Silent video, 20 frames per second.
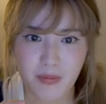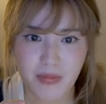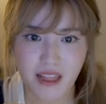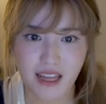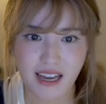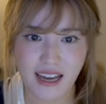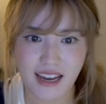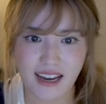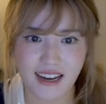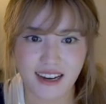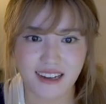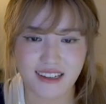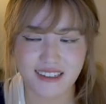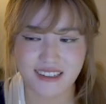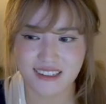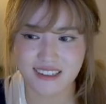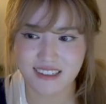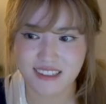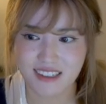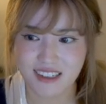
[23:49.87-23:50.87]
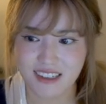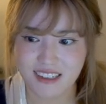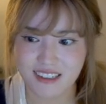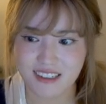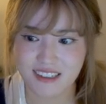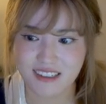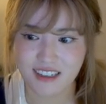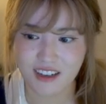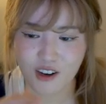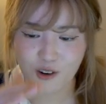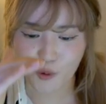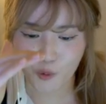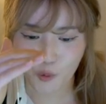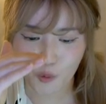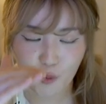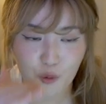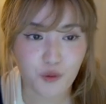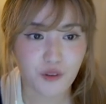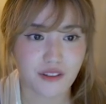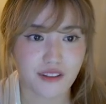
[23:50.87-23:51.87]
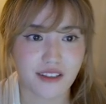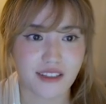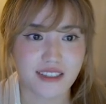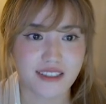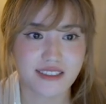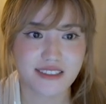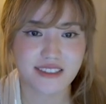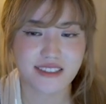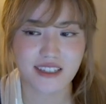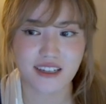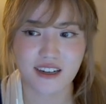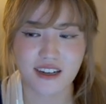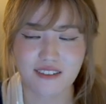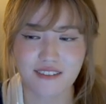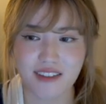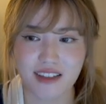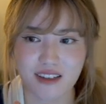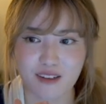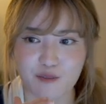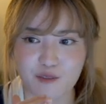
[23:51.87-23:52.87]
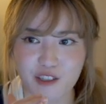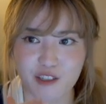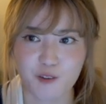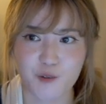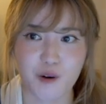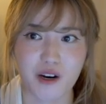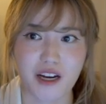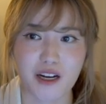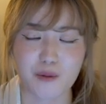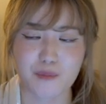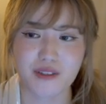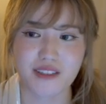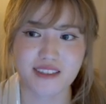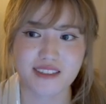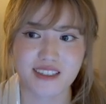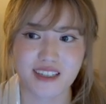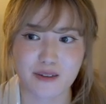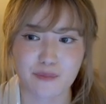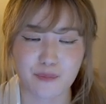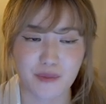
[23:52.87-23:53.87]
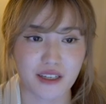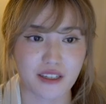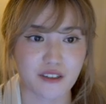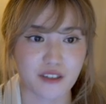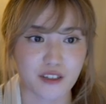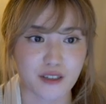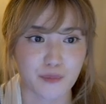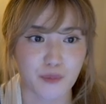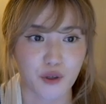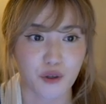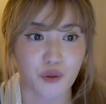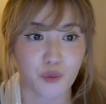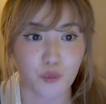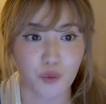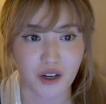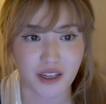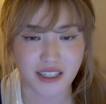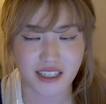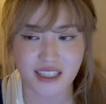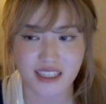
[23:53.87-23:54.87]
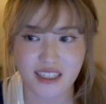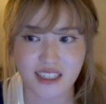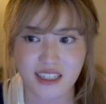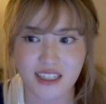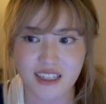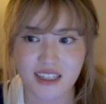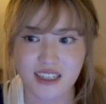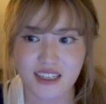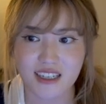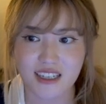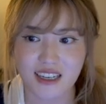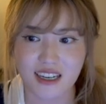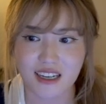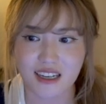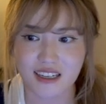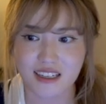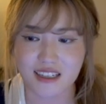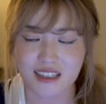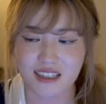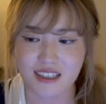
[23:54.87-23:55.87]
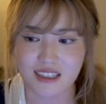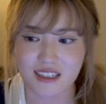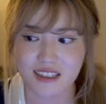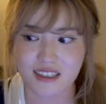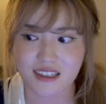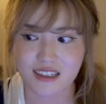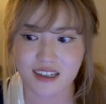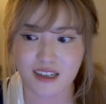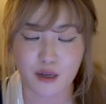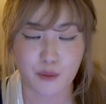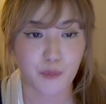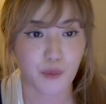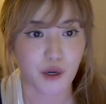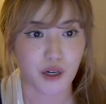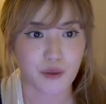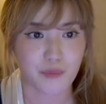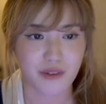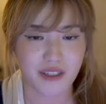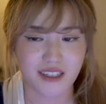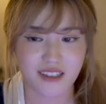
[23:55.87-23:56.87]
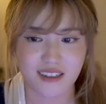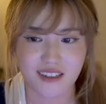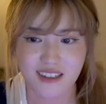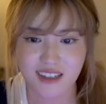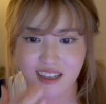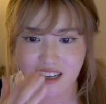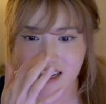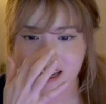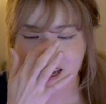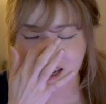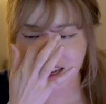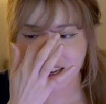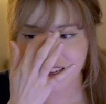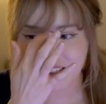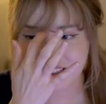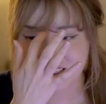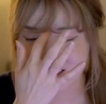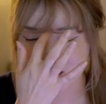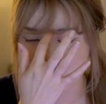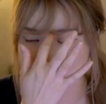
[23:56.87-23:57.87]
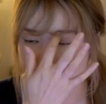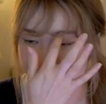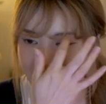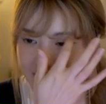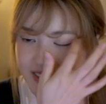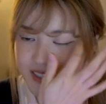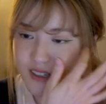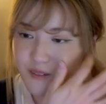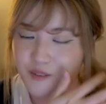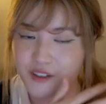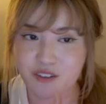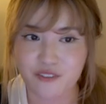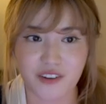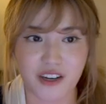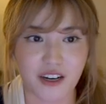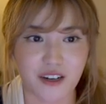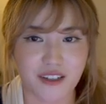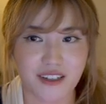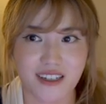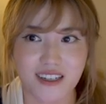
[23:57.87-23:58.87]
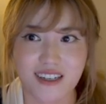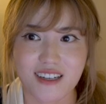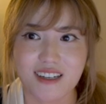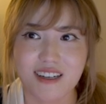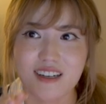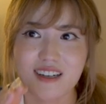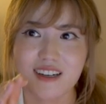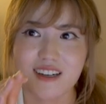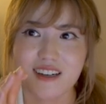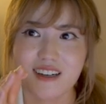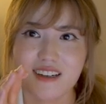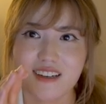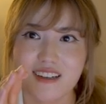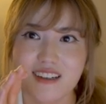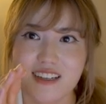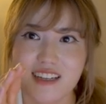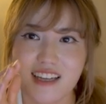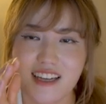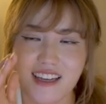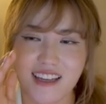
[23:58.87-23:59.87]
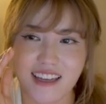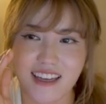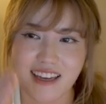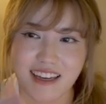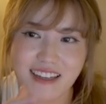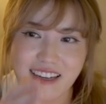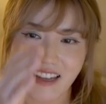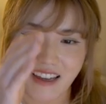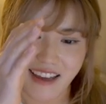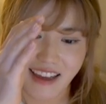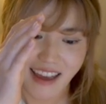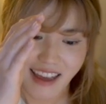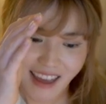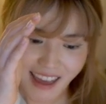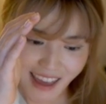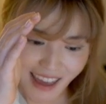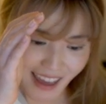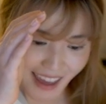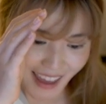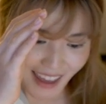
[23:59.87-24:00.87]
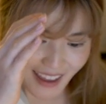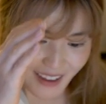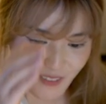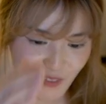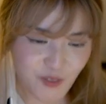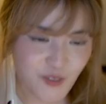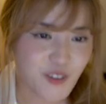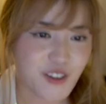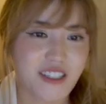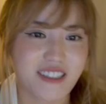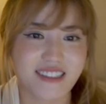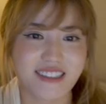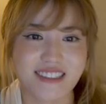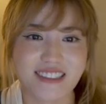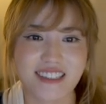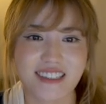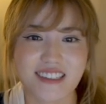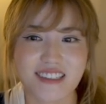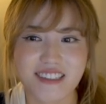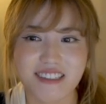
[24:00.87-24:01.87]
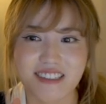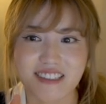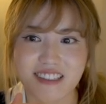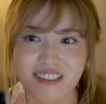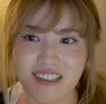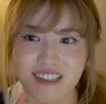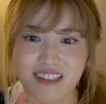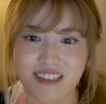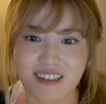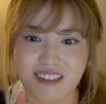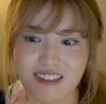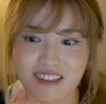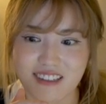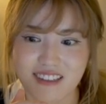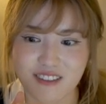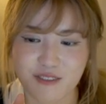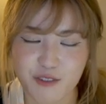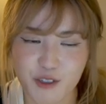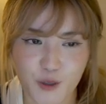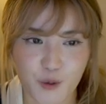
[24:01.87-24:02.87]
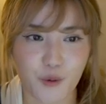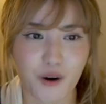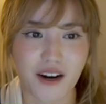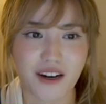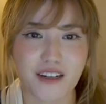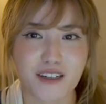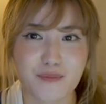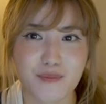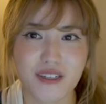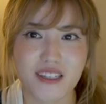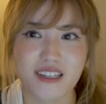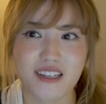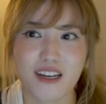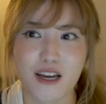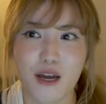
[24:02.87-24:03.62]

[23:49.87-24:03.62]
had a whole list of like requirements that me and her both wanted in an apartment and the place that we found hit every single requirement